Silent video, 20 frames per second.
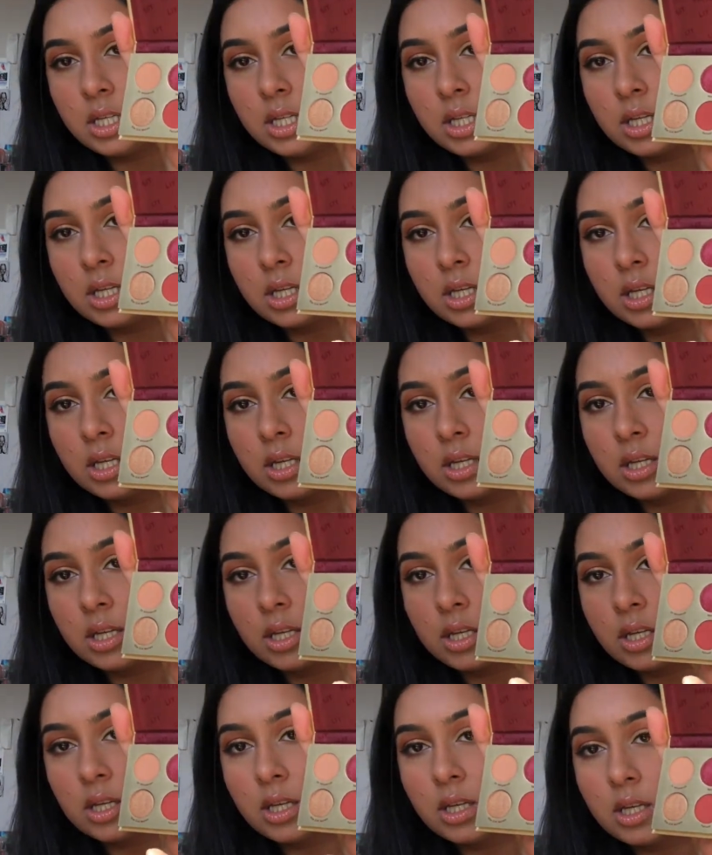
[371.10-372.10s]

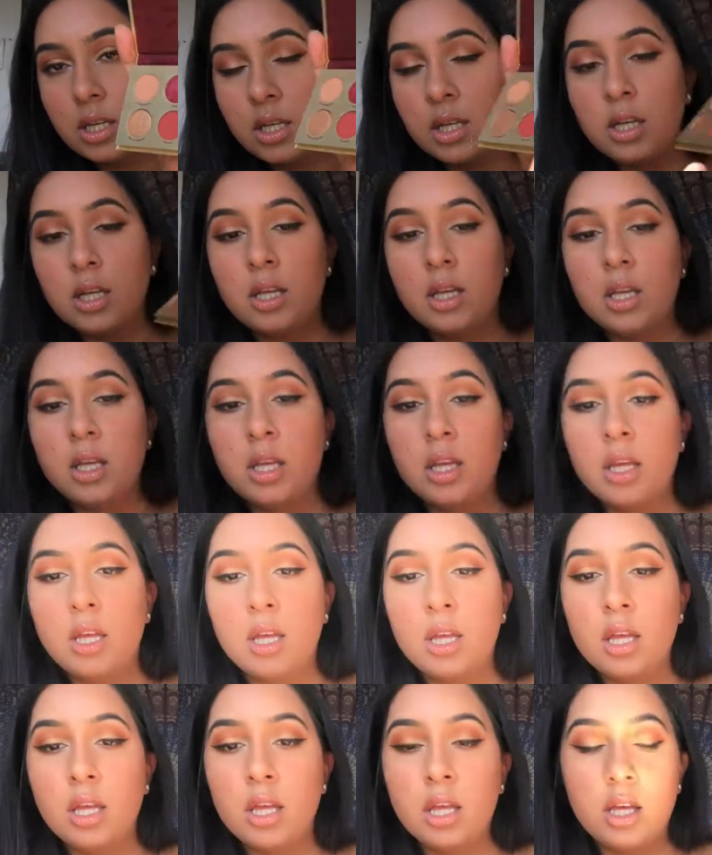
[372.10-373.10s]

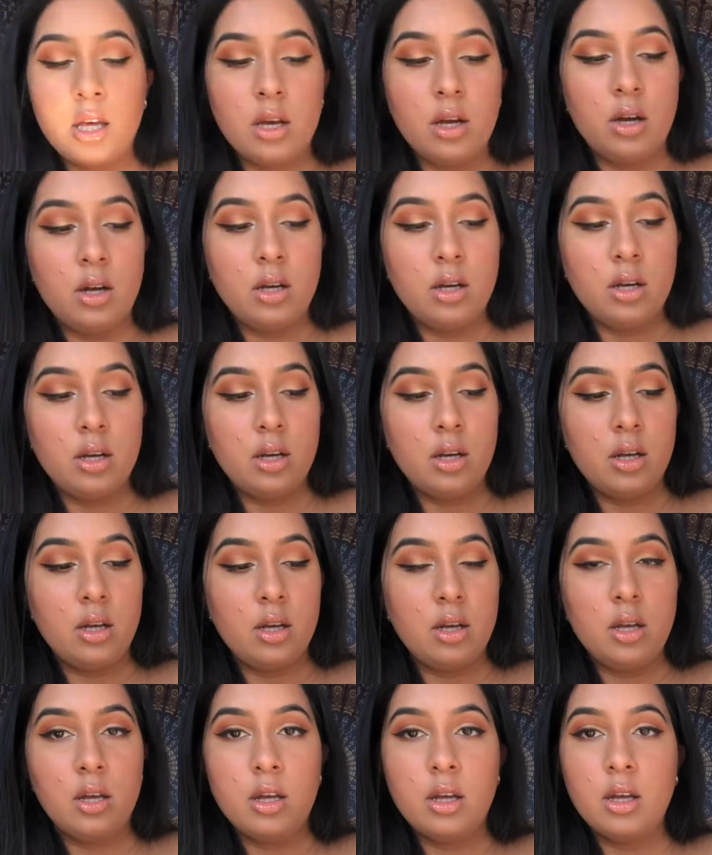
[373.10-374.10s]

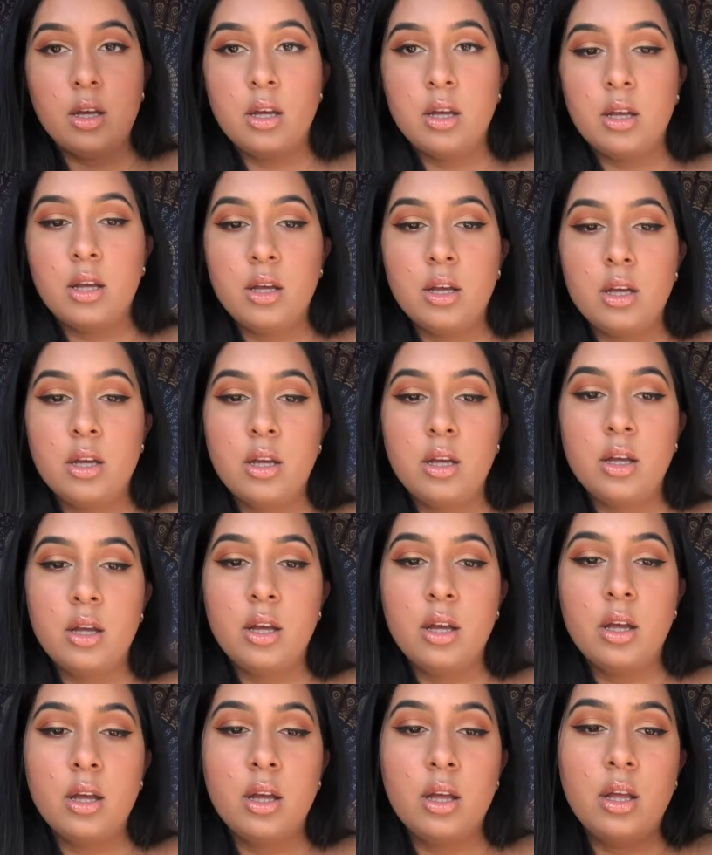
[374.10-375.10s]

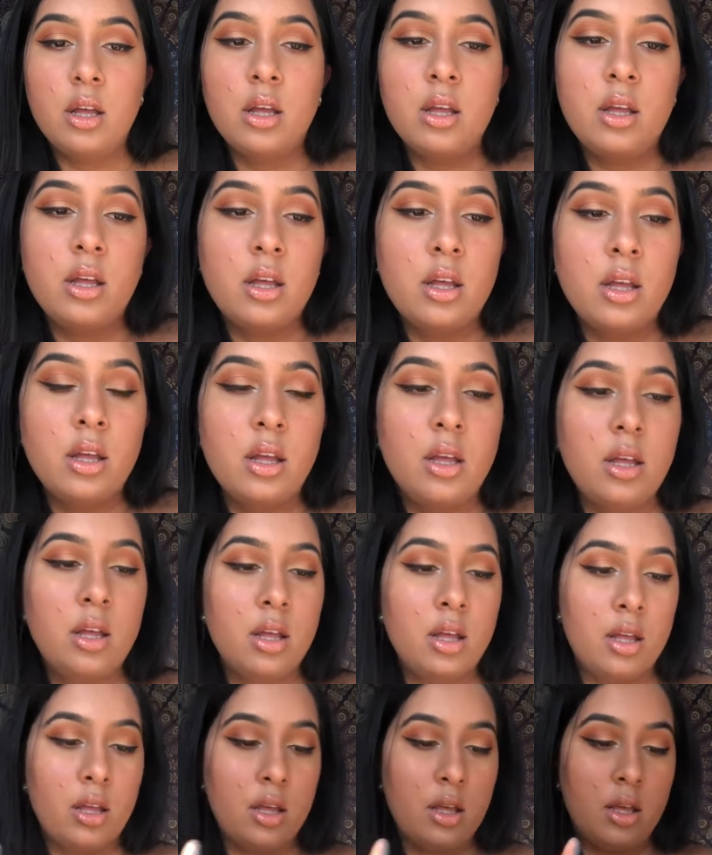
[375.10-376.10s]

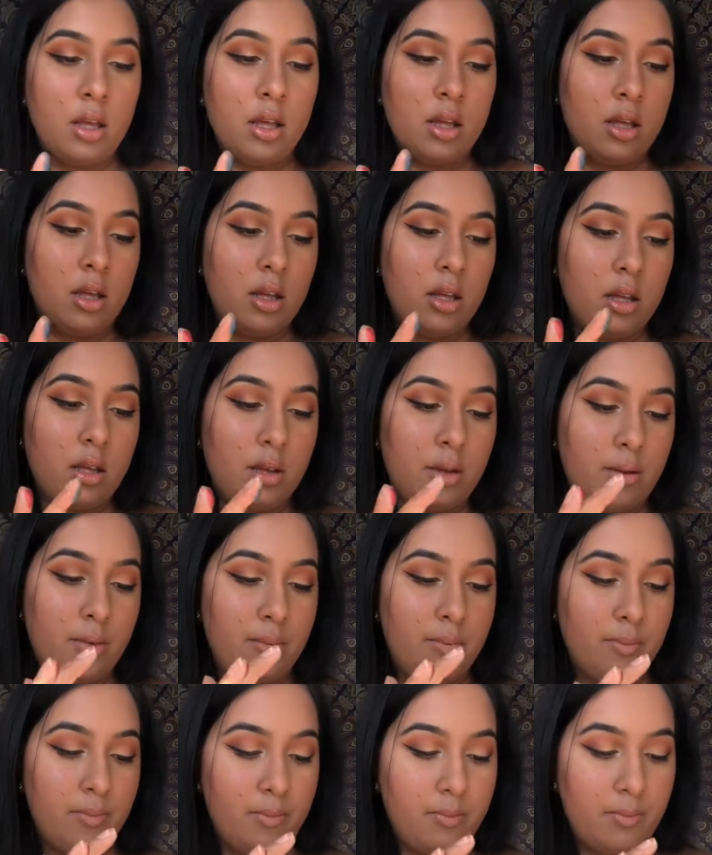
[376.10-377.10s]

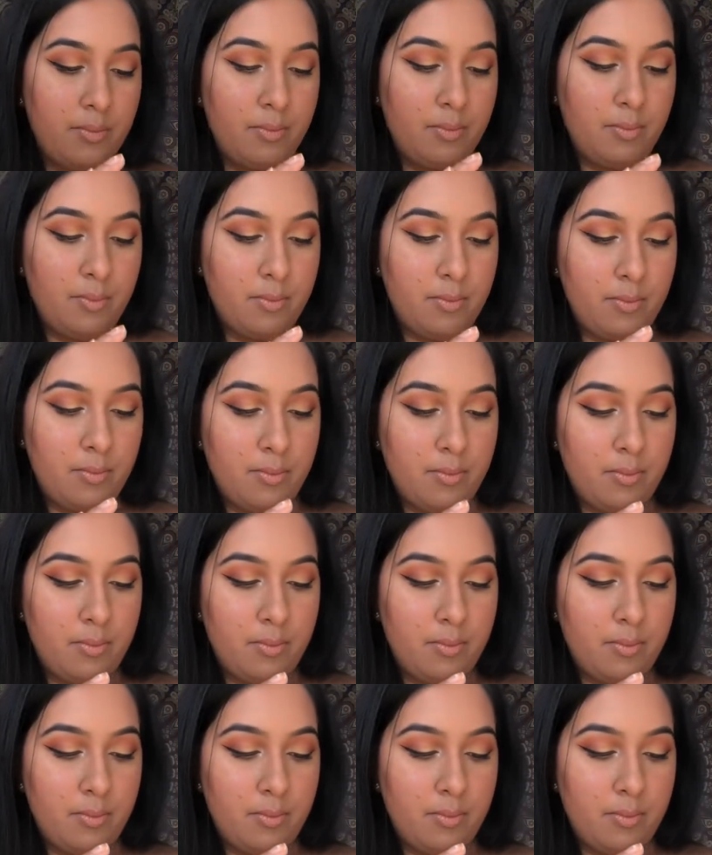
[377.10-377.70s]
(no one is talking)